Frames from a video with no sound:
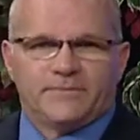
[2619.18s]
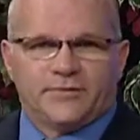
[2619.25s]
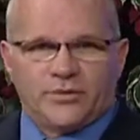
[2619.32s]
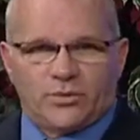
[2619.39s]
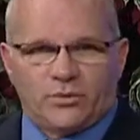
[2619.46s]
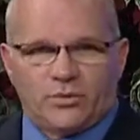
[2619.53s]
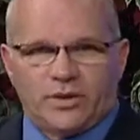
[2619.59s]

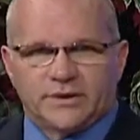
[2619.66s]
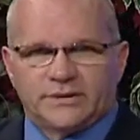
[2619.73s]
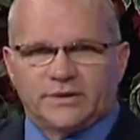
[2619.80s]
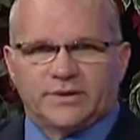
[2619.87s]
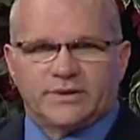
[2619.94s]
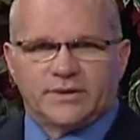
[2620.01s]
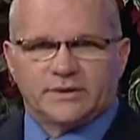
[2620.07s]
there
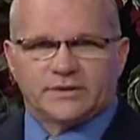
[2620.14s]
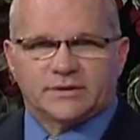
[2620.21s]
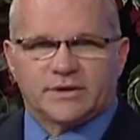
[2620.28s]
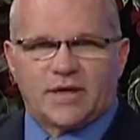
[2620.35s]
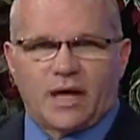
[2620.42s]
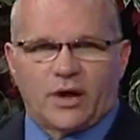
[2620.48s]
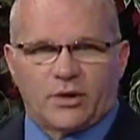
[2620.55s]
wasn't this
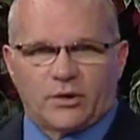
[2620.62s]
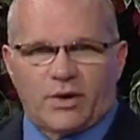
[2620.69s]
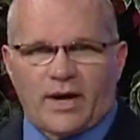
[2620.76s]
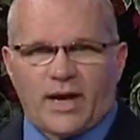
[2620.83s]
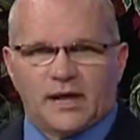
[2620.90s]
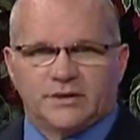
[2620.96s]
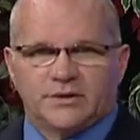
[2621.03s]

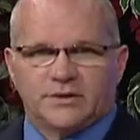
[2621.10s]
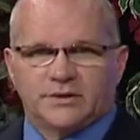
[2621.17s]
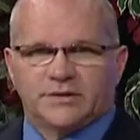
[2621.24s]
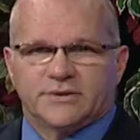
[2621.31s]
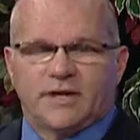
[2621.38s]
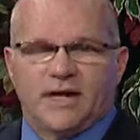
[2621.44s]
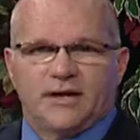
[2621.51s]
counteraction to
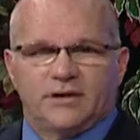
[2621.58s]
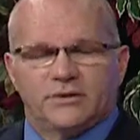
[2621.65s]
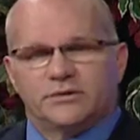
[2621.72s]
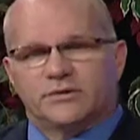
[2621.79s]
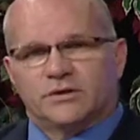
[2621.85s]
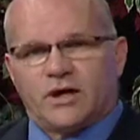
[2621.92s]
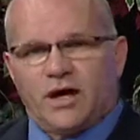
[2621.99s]
say,
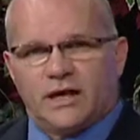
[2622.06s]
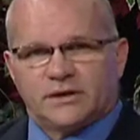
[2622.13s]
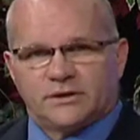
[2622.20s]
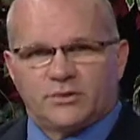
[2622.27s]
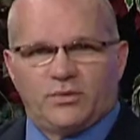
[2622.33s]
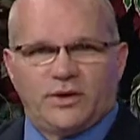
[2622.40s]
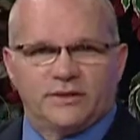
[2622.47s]
here's the
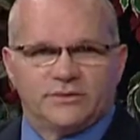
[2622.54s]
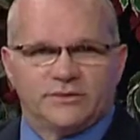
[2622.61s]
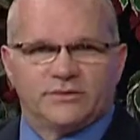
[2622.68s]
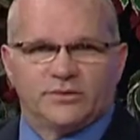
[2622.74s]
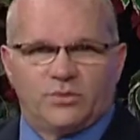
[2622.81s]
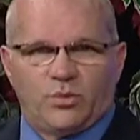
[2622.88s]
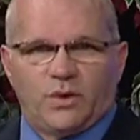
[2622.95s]

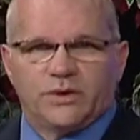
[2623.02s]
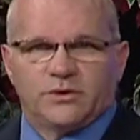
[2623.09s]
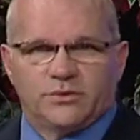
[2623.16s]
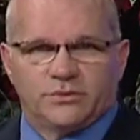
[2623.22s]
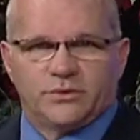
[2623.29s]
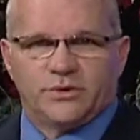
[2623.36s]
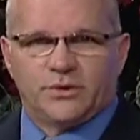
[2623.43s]
consequences of what
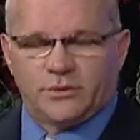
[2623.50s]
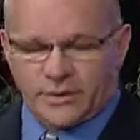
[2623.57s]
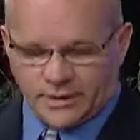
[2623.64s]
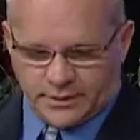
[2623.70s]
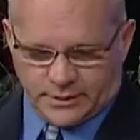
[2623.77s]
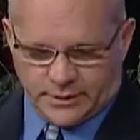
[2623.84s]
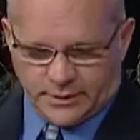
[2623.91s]
you're
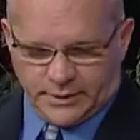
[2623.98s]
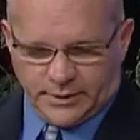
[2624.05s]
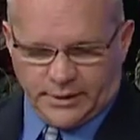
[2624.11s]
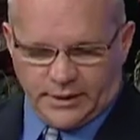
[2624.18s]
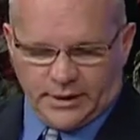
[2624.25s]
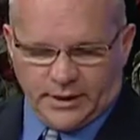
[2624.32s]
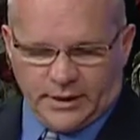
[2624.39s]
doing.
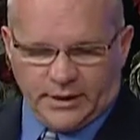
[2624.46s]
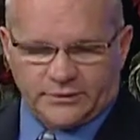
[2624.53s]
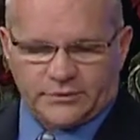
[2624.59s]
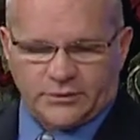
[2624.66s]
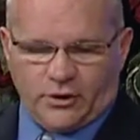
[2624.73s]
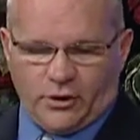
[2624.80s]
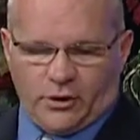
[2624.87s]
And
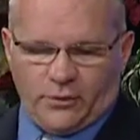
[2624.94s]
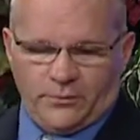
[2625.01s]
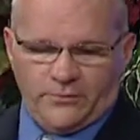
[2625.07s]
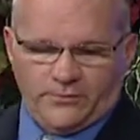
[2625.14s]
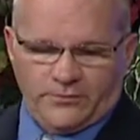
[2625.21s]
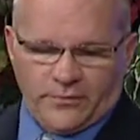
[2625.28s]
so,